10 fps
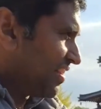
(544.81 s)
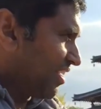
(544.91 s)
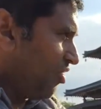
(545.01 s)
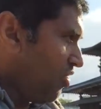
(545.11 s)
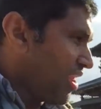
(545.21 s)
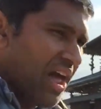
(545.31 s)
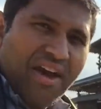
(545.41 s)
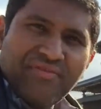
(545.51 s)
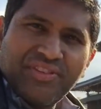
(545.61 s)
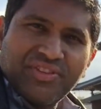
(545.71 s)
They all
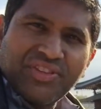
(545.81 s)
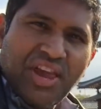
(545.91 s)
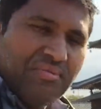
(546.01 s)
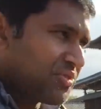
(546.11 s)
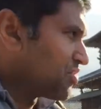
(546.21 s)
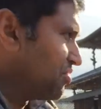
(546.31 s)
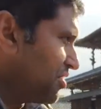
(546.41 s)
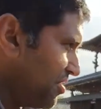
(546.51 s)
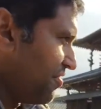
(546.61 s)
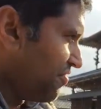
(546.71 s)
have the same school
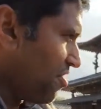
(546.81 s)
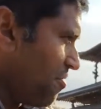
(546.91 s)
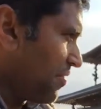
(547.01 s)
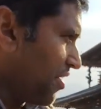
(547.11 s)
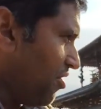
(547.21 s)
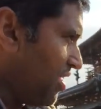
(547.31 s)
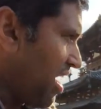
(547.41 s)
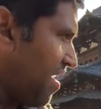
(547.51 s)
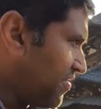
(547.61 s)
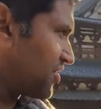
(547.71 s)
uniform. They all
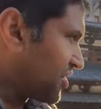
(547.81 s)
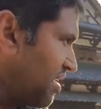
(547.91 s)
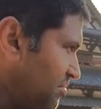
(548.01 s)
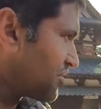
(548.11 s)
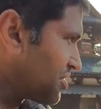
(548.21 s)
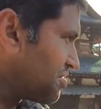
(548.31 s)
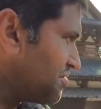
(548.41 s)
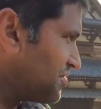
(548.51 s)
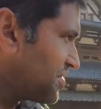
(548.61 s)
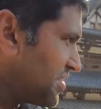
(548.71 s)
have the same
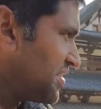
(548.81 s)
shoes.